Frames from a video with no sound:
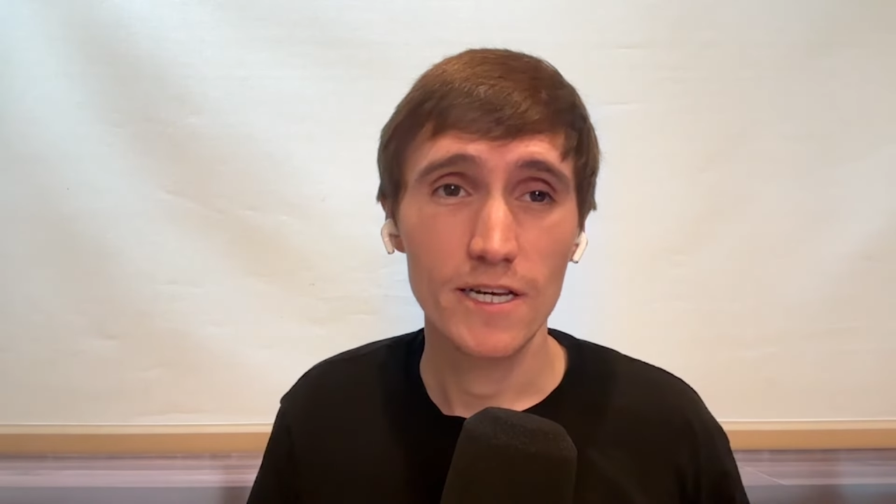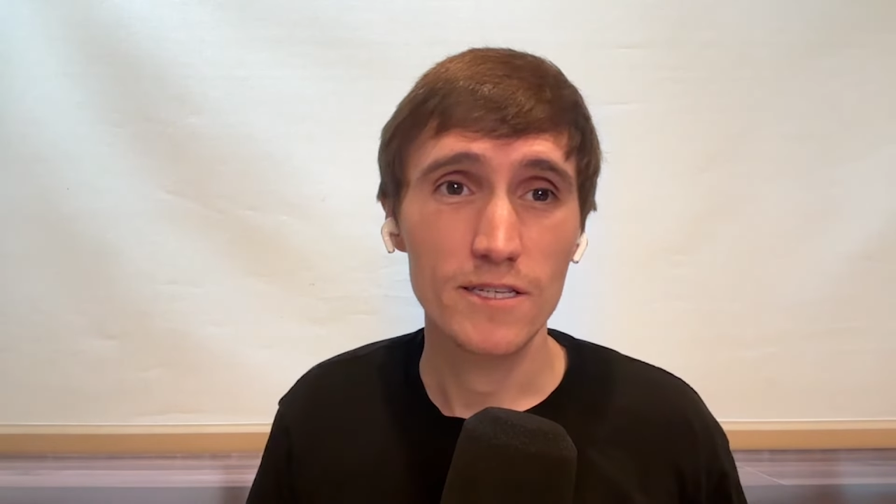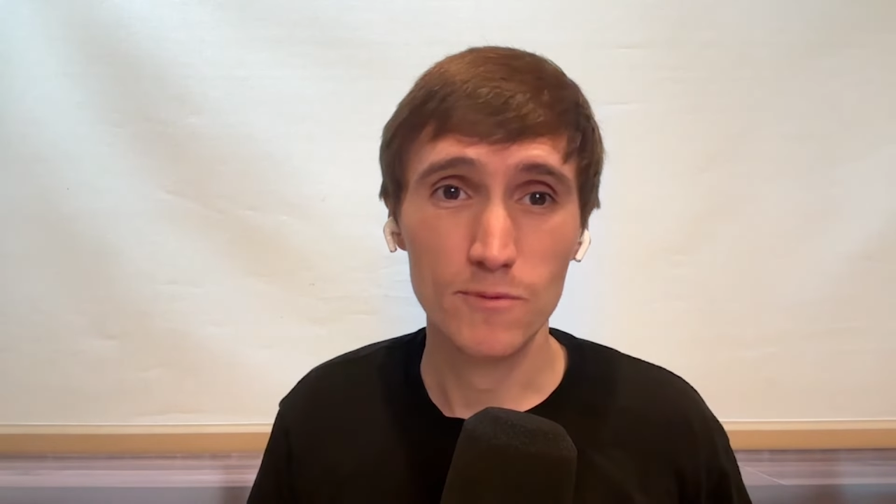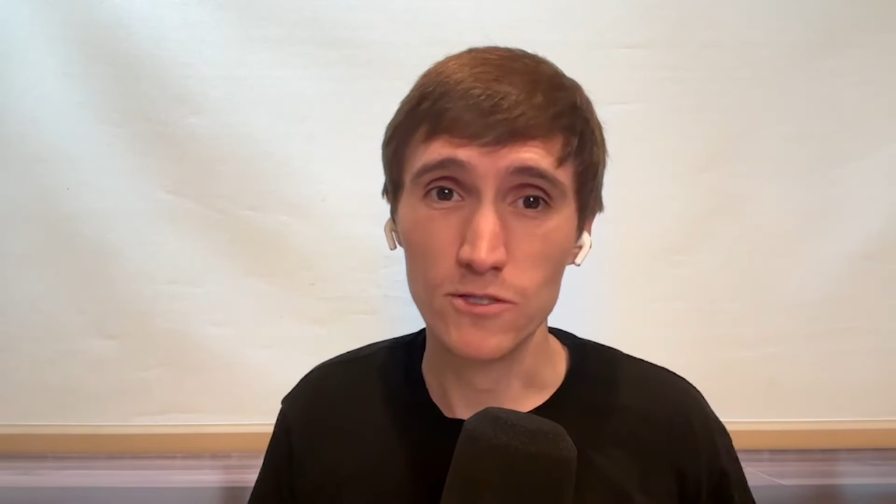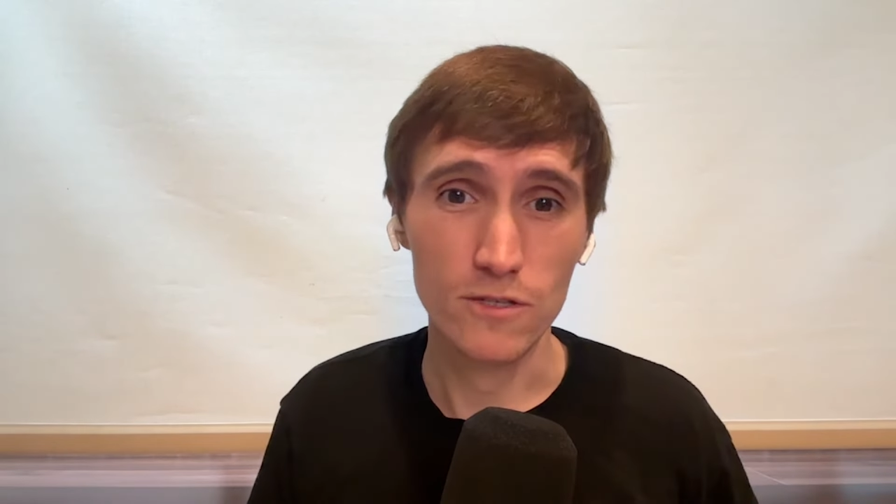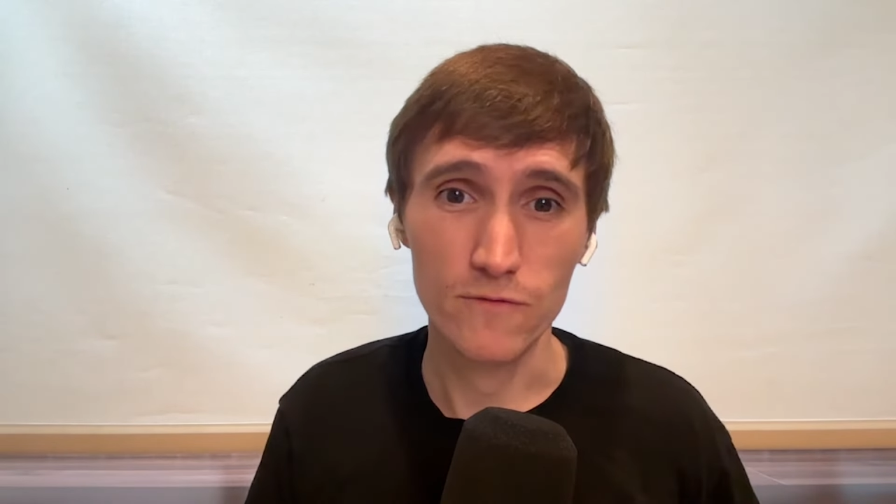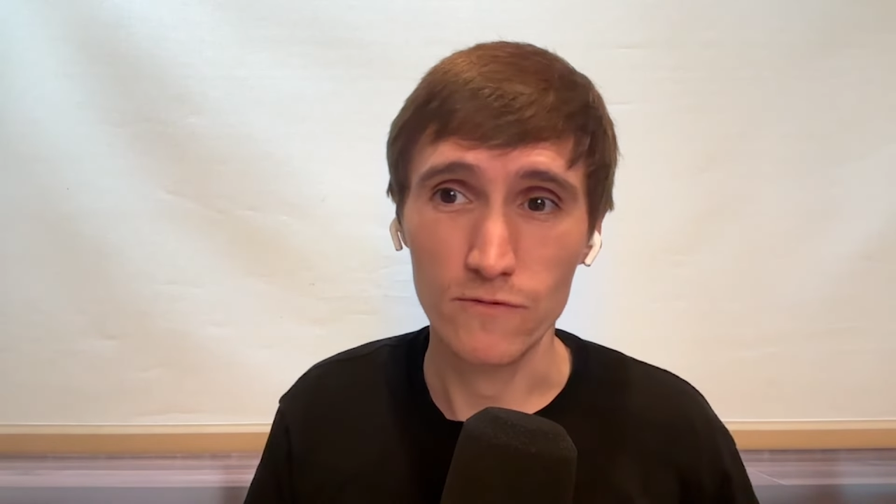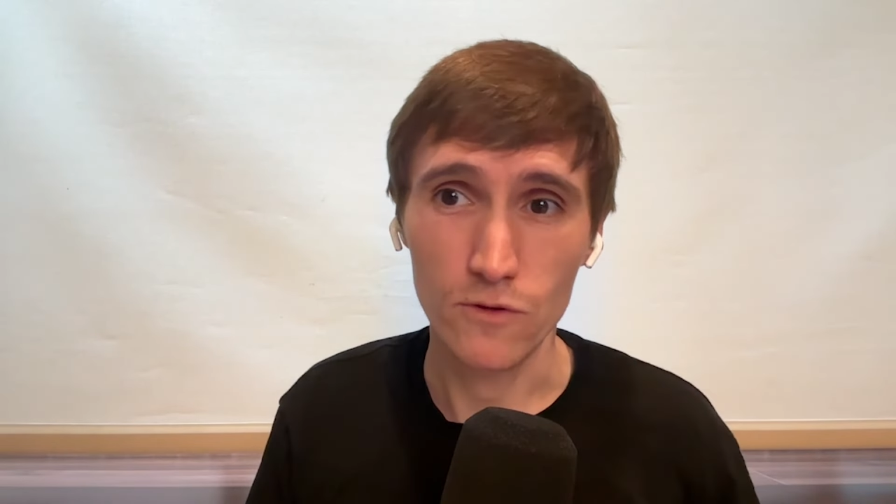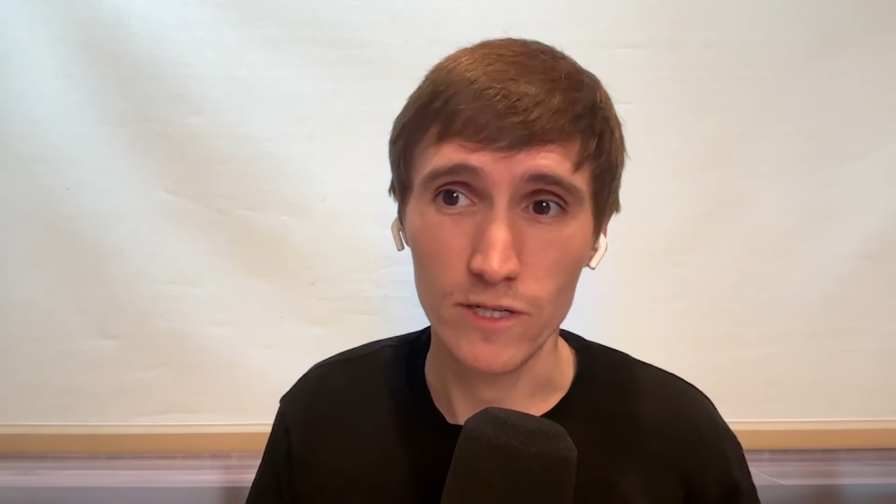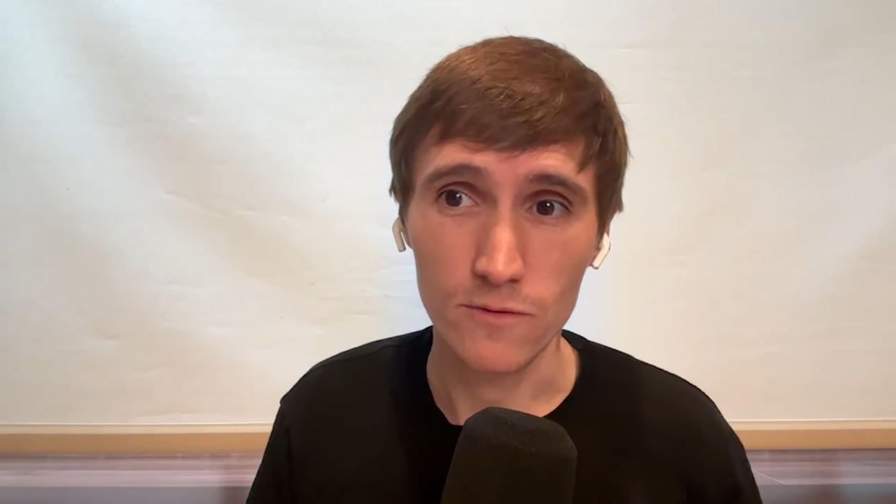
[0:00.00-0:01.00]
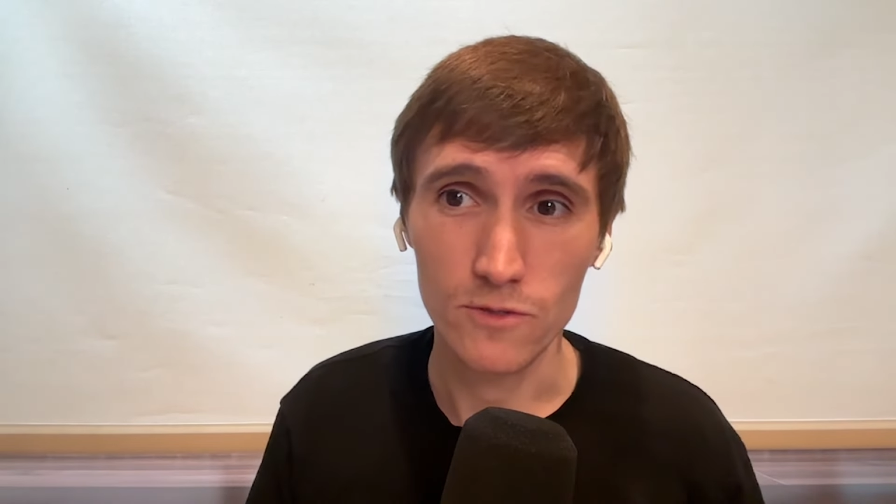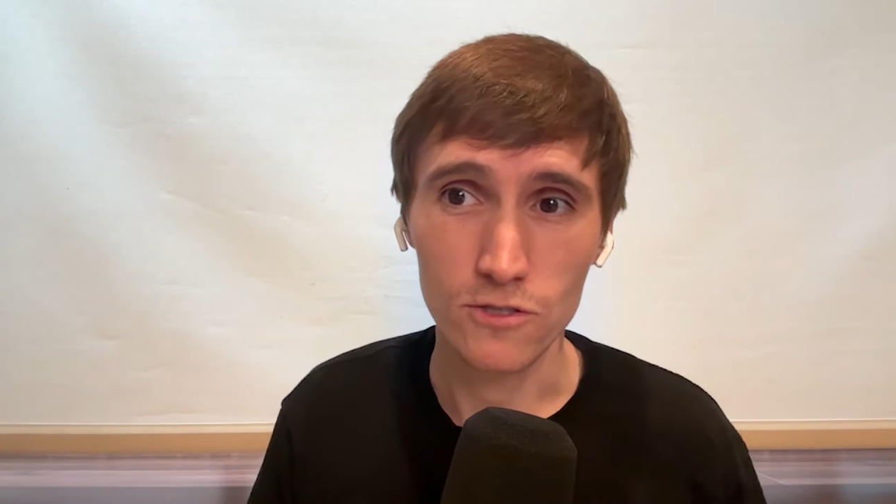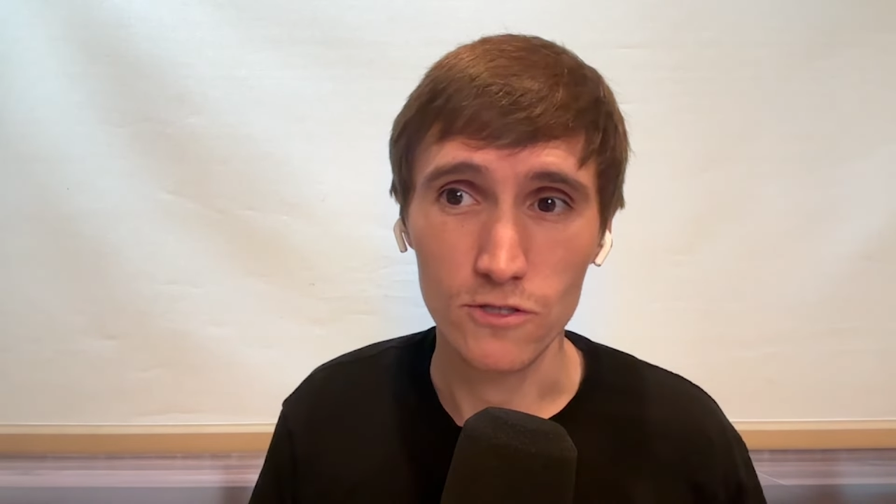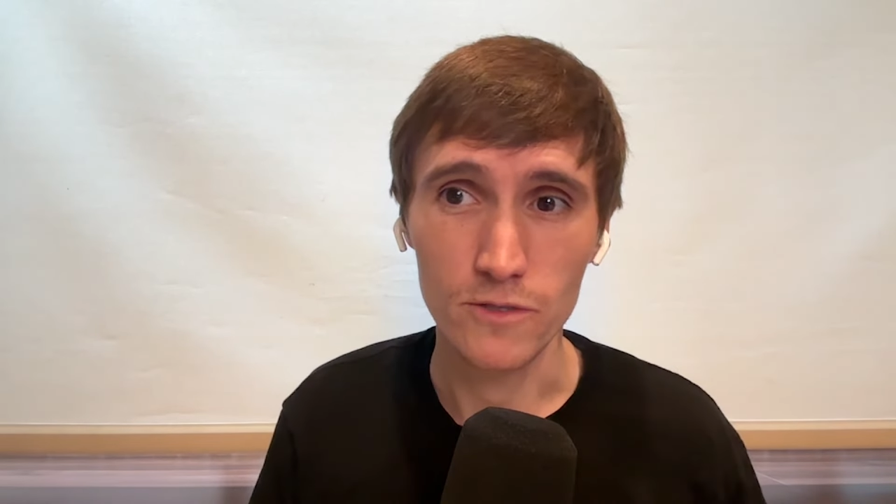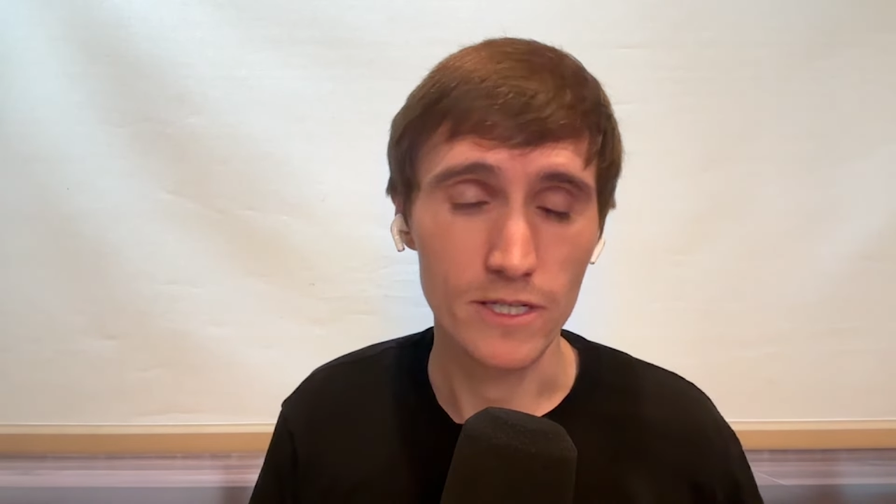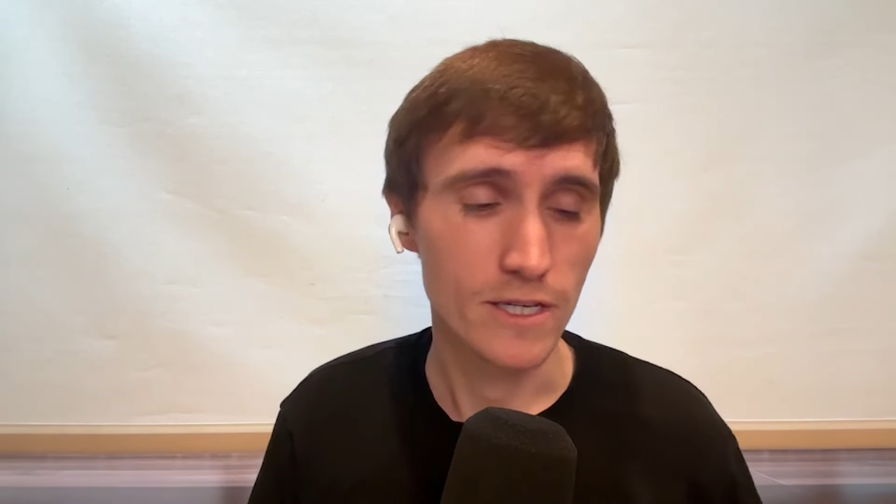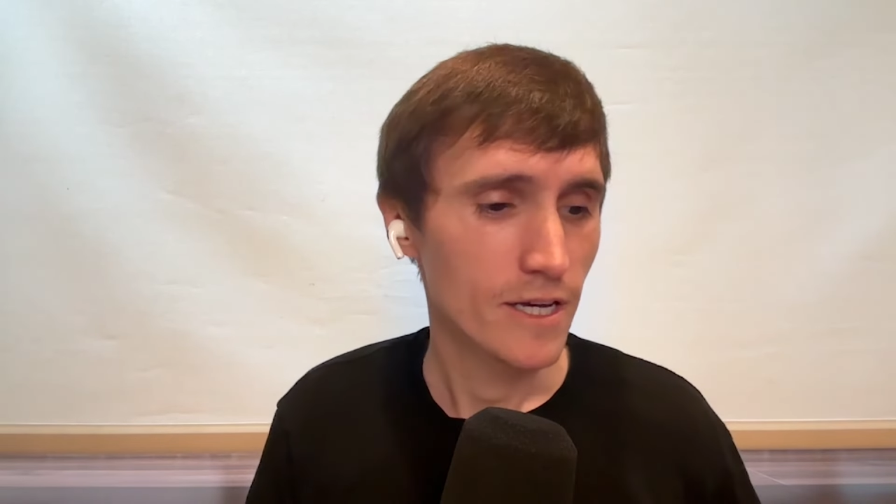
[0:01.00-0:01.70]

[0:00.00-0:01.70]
especially if you have no idea what you're doing.